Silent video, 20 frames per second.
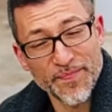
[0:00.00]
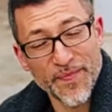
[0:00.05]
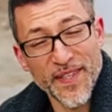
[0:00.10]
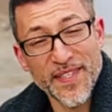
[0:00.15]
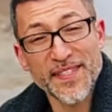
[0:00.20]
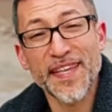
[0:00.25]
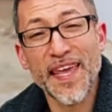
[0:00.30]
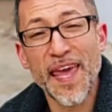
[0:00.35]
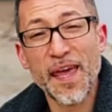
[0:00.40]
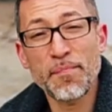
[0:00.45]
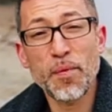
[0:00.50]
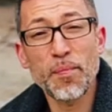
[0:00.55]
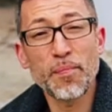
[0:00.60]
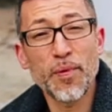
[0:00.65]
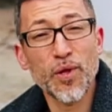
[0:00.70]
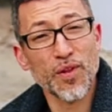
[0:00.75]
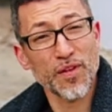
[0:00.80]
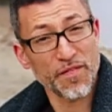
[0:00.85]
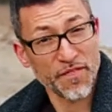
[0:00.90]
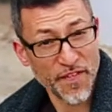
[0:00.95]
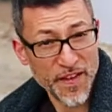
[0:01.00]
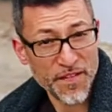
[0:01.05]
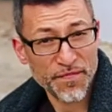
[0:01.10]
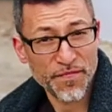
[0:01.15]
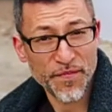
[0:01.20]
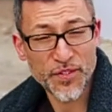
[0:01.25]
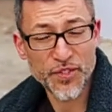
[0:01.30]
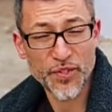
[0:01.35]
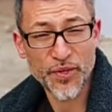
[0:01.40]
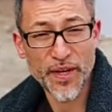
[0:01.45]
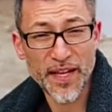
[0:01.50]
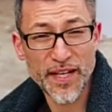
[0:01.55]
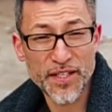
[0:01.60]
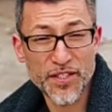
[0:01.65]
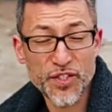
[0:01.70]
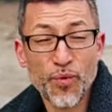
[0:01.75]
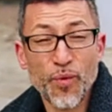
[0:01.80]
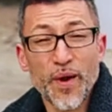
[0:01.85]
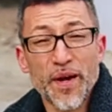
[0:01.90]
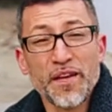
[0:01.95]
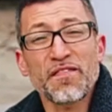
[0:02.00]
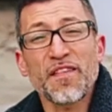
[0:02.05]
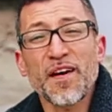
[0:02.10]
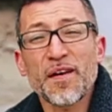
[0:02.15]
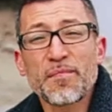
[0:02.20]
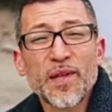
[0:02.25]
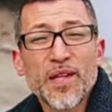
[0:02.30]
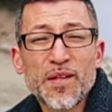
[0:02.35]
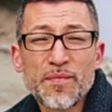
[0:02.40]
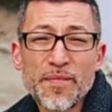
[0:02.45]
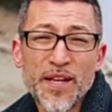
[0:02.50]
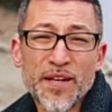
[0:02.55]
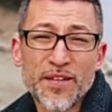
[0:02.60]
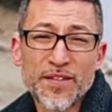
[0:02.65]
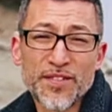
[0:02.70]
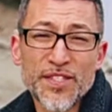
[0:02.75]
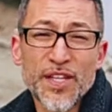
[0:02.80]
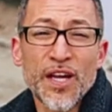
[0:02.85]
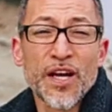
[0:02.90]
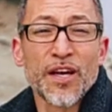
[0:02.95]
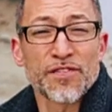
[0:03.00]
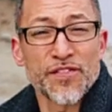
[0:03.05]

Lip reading: that's capable of infiltrating 25 millimeters of